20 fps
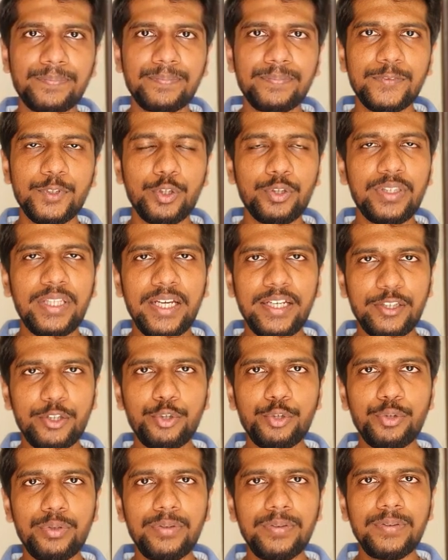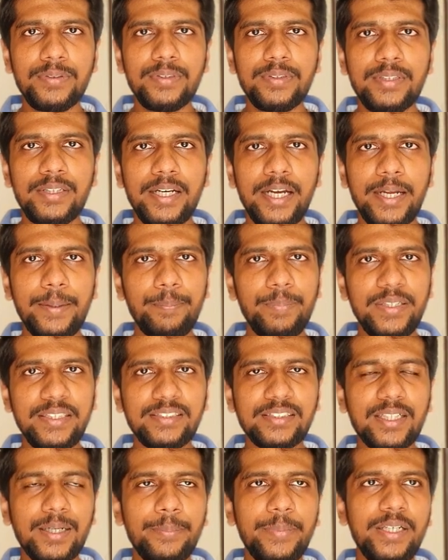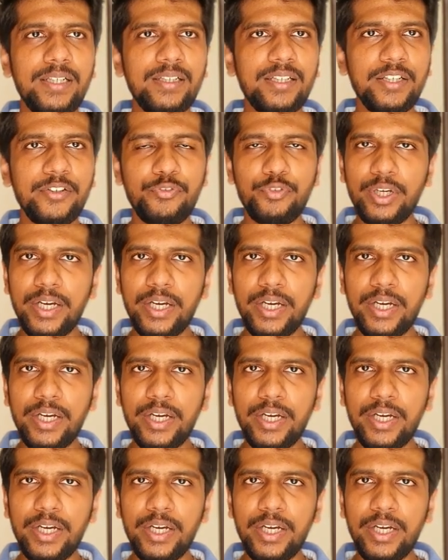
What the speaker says: So thank you, and please comment if